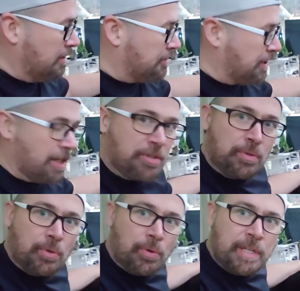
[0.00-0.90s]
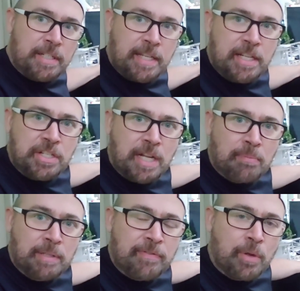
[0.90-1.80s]
sexual orientation,
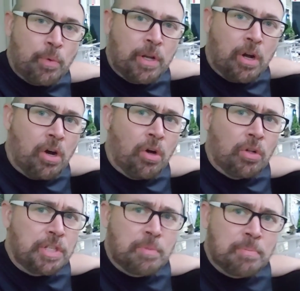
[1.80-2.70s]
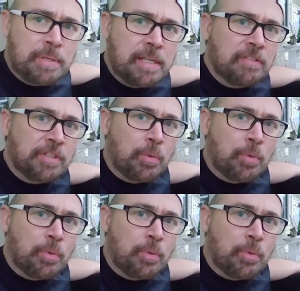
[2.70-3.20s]
I believe that we all human beings,